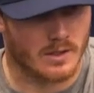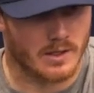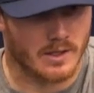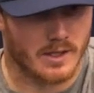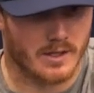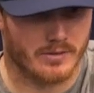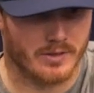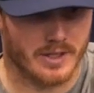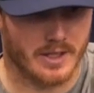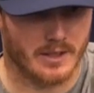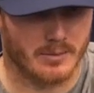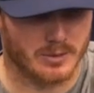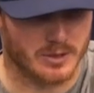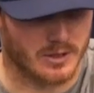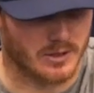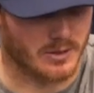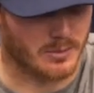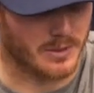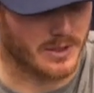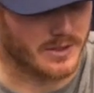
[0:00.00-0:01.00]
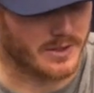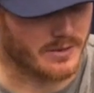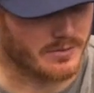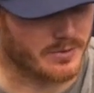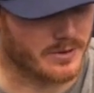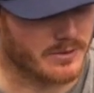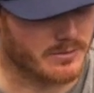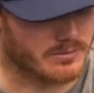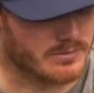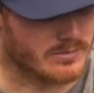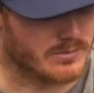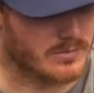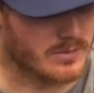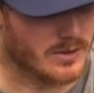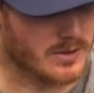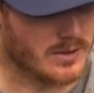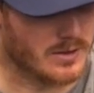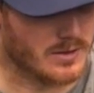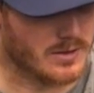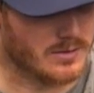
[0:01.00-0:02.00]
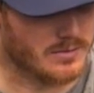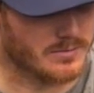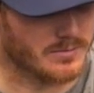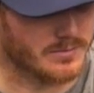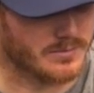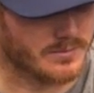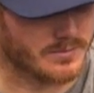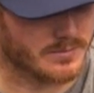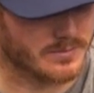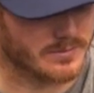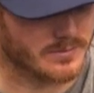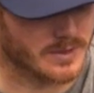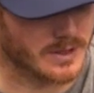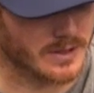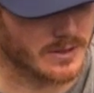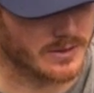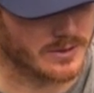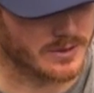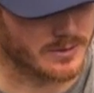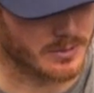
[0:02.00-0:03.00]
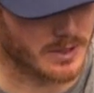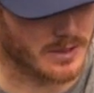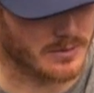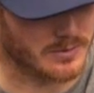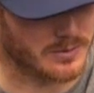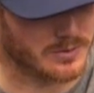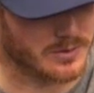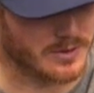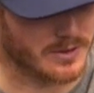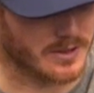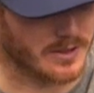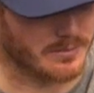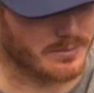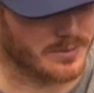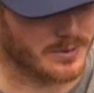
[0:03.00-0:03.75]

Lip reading: every game's a little bit different. Some games when you're up,